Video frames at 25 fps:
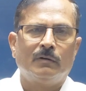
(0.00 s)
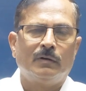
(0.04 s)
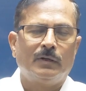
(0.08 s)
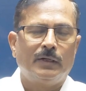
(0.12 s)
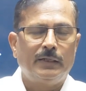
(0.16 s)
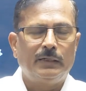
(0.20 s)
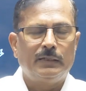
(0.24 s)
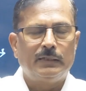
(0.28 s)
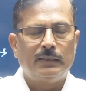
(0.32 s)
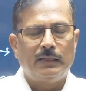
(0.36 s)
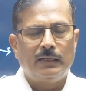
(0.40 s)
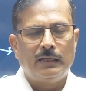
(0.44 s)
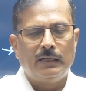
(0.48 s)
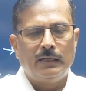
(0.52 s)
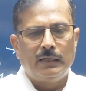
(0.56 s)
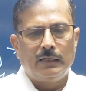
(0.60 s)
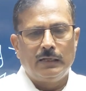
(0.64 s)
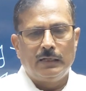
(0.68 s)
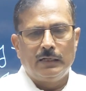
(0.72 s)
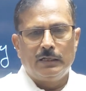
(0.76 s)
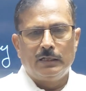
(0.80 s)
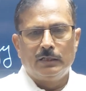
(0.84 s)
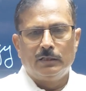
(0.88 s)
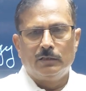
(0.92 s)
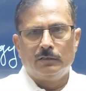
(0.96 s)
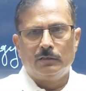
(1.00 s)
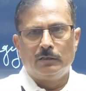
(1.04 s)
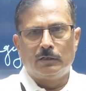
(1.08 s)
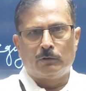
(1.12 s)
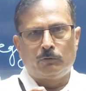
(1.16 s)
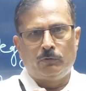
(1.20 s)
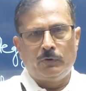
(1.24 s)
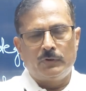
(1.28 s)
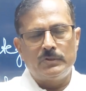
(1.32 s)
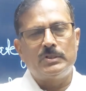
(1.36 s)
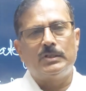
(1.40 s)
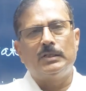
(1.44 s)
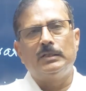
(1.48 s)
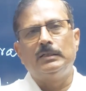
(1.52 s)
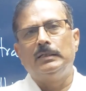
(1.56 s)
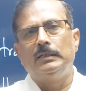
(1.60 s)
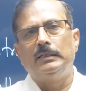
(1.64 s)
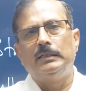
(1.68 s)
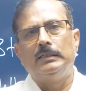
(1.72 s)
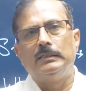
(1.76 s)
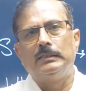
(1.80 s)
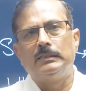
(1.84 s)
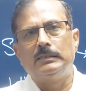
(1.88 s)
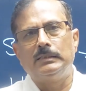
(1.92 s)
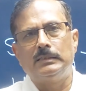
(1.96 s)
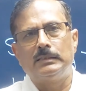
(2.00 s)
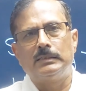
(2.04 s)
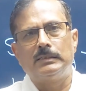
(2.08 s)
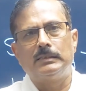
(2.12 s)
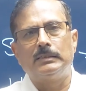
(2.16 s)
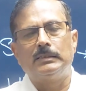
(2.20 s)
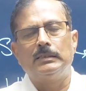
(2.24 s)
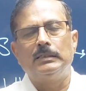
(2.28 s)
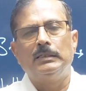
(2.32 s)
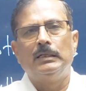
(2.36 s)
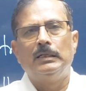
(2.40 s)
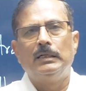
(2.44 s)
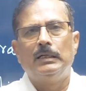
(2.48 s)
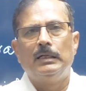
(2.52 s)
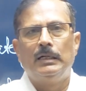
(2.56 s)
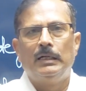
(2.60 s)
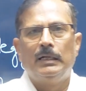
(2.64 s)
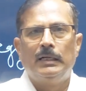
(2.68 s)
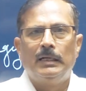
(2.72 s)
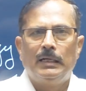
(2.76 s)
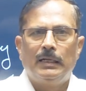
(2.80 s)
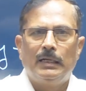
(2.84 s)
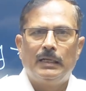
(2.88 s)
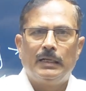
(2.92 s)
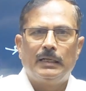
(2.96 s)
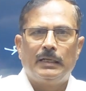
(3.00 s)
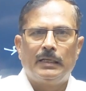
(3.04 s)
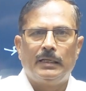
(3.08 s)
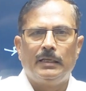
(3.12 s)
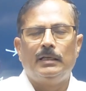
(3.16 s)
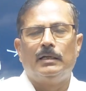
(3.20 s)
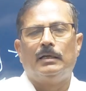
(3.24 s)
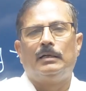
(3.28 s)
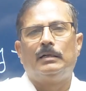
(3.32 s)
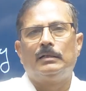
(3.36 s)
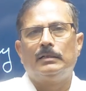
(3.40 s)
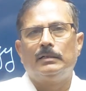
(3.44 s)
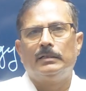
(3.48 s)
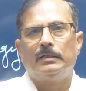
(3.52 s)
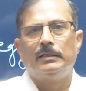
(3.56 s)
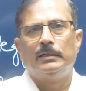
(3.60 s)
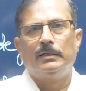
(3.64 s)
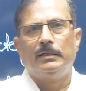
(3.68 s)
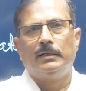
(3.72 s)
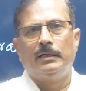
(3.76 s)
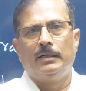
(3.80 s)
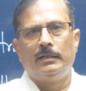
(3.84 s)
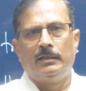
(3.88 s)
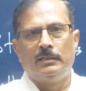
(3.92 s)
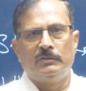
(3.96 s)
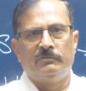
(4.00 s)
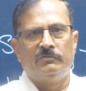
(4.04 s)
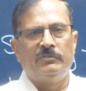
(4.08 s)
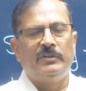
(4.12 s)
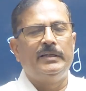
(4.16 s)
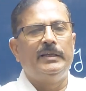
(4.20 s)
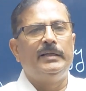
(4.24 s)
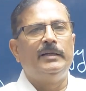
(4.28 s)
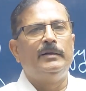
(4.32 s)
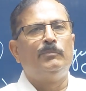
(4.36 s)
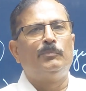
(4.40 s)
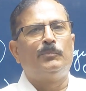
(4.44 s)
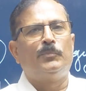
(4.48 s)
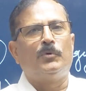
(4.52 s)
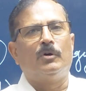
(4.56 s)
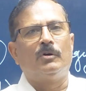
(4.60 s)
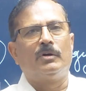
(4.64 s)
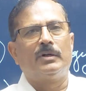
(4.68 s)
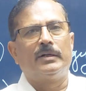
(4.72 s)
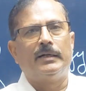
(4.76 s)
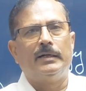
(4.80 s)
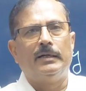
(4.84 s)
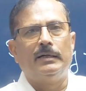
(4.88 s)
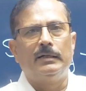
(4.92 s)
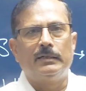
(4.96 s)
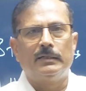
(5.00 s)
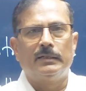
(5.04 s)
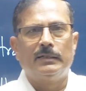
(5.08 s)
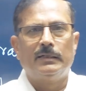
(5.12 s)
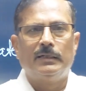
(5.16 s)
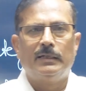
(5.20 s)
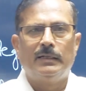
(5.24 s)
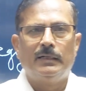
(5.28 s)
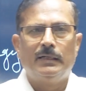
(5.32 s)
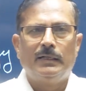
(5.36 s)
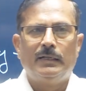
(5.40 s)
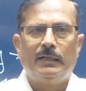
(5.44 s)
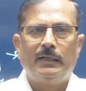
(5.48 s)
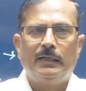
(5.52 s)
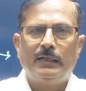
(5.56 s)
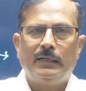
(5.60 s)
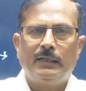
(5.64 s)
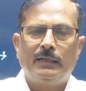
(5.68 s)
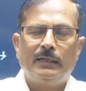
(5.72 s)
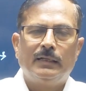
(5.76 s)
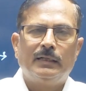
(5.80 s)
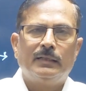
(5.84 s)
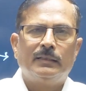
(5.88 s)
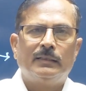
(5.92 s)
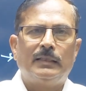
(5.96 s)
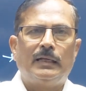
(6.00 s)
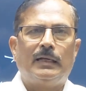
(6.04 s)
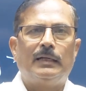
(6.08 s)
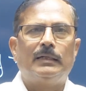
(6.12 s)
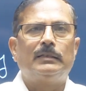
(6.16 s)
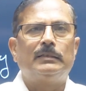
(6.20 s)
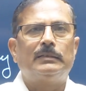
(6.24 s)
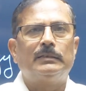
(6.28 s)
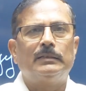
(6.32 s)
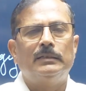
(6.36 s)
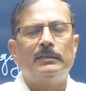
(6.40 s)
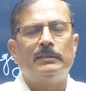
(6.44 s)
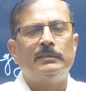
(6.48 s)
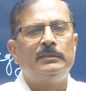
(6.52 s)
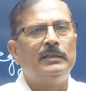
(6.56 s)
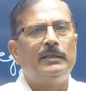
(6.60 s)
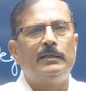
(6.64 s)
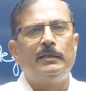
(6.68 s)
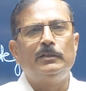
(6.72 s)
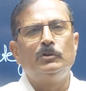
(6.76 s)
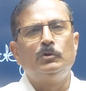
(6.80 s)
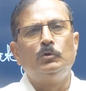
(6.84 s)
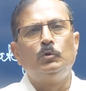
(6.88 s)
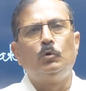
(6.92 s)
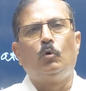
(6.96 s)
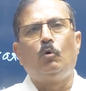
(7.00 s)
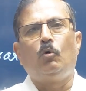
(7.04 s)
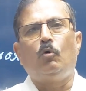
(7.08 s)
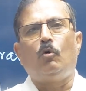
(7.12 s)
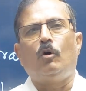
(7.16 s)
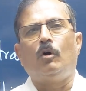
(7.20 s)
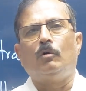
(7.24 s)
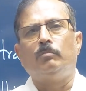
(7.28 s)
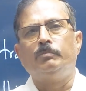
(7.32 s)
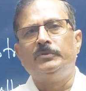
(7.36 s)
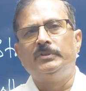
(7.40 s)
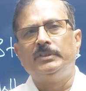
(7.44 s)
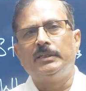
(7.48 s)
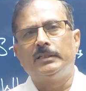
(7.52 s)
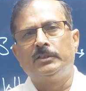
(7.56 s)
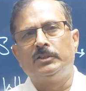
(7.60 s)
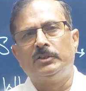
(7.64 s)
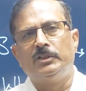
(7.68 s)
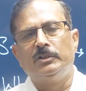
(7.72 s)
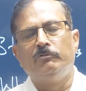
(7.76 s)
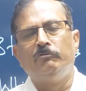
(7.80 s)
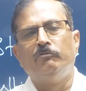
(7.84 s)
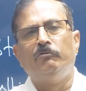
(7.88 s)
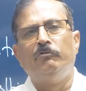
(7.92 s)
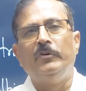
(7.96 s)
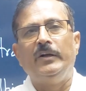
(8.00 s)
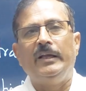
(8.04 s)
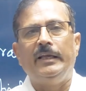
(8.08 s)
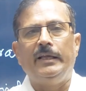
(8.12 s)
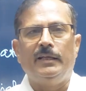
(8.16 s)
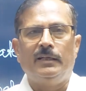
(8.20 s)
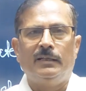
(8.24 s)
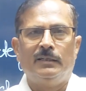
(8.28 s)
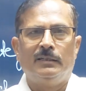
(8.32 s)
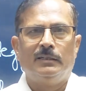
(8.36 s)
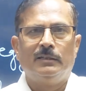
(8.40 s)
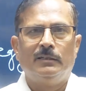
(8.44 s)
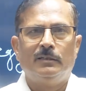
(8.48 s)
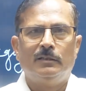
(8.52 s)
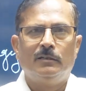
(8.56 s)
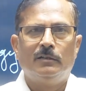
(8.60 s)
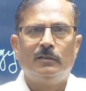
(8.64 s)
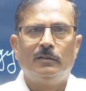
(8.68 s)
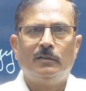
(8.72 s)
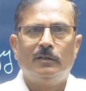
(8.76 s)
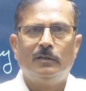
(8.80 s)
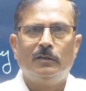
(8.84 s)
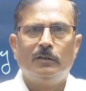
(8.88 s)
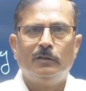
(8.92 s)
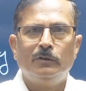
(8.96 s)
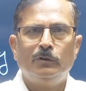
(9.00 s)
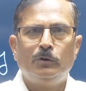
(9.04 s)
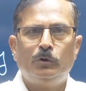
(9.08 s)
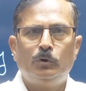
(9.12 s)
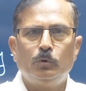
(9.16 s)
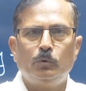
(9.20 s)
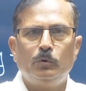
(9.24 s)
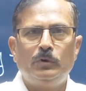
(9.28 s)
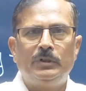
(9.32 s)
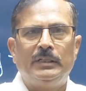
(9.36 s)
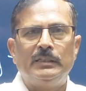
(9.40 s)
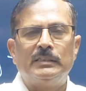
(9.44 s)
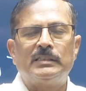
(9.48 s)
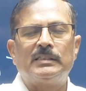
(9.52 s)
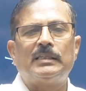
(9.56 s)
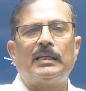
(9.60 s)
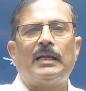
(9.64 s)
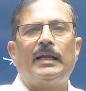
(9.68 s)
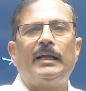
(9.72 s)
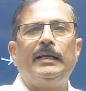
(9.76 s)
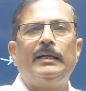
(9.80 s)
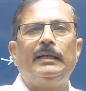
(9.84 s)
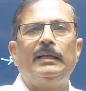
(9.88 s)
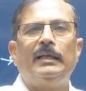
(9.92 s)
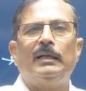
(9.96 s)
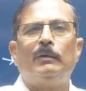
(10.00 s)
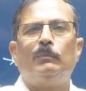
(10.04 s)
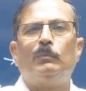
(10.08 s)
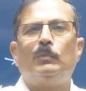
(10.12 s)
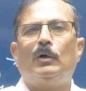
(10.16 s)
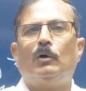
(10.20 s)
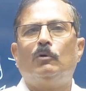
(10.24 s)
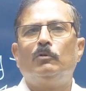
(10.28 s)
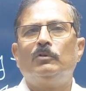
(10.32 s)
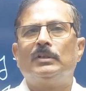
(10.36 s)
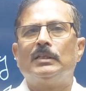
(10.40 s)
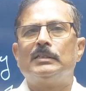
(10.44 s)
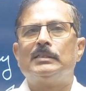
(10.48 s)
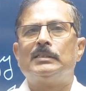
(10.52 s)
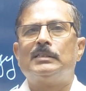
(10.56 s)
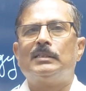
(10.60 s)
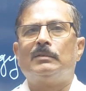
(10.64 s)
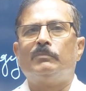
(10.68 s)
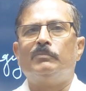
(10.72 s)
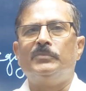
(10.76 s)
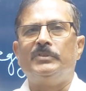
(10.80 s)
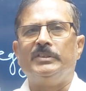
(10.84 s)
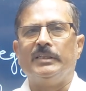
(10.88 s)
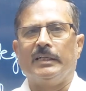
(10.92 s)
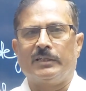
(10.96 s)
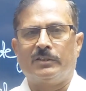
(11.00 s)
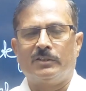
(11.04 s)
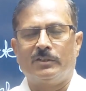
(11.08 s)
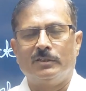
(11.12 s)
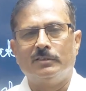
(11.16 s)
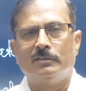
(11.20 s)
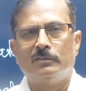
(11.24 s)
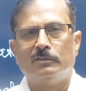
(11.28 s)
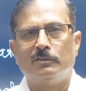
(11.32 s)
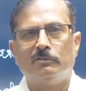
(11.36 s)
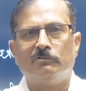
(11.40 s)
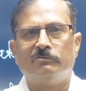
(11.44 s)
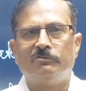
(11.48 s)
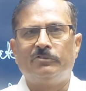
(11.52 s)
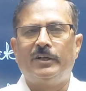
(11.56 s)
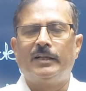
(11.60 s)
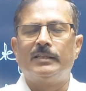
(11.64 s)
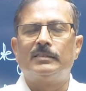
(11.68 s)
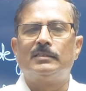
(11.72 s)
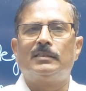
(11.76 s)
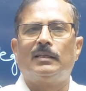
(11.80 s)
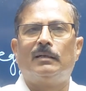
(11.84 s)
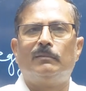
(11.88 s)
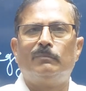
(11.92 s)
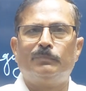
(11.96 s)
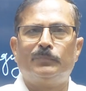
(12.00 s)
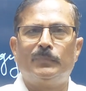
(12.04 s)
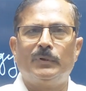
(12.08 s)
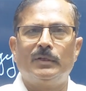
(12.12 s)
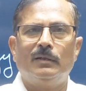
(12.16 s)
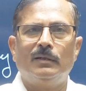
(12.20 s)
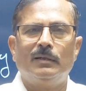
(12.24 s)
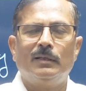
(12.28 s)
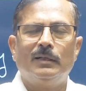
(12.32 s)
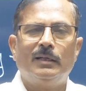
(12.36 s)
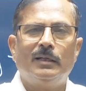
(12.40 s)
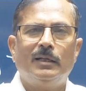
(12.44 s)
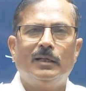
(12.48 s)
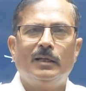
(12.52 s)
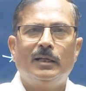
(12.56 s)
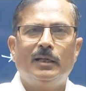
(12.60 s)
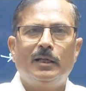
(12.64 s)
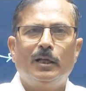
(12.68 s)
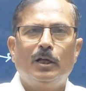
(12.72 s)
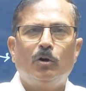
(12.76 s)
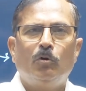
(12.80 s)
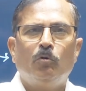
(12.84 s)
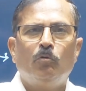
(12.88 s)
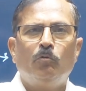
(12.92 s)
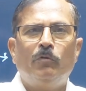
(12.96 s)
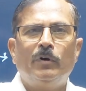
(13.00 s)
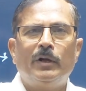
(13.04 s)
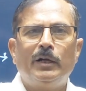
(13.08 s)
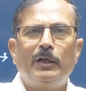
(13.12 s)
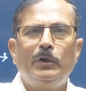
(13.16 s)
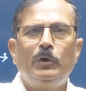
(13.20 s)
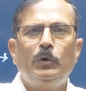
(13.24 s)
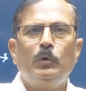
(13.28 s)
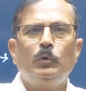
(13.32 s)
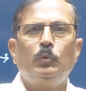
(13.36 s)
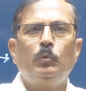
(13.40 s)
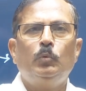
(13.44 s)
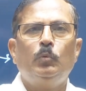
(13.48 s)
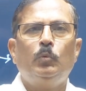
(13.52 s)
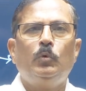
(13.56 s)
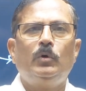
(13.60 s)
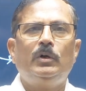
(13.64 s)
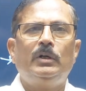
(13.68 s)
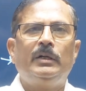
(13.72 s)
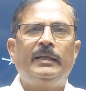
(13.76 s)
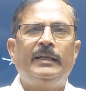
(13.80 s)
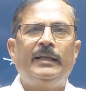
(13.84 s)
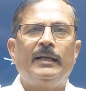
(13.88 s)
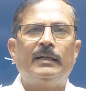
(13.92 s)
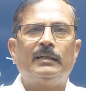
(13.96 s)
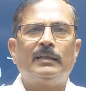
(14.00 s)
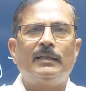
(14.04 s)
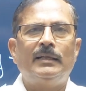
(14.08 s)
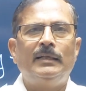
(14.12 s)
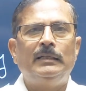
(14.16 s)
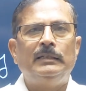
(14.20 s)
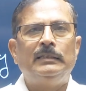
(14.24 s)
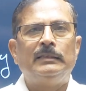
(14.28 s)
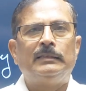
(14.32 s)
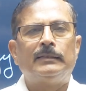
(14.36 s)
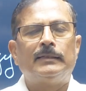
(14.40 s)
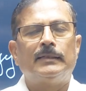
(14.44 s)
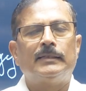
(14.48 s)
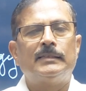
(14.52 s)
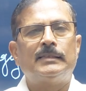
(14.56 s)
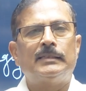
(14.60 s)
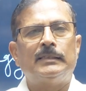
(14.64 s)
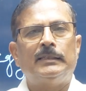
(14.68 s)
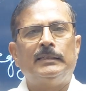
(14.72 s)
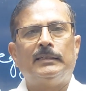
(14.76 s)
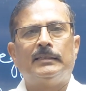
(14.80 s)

right? The question is here, it is very important that there is no objective way to decide about the subject. For example, when you would get interest